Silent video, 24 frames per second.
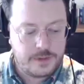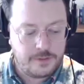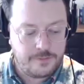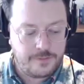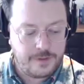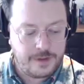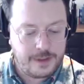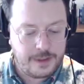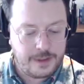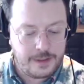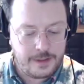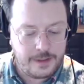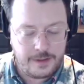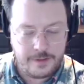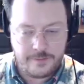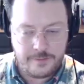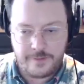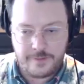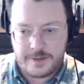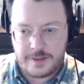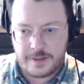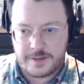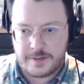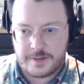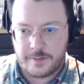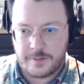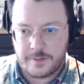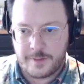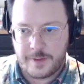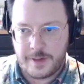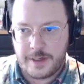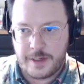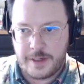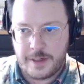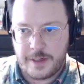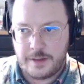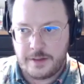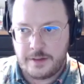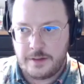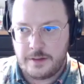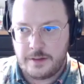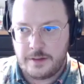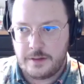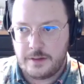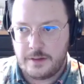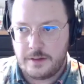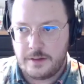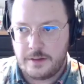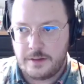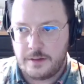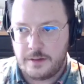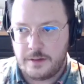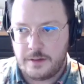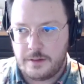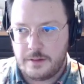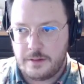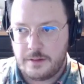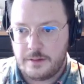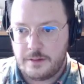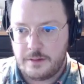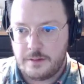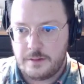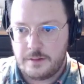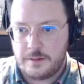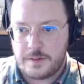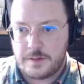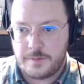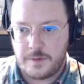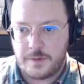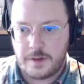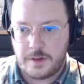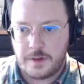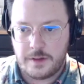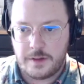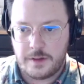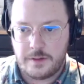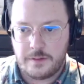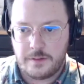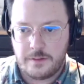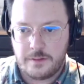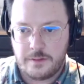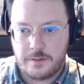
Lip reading: if I talk to Maria tomorrow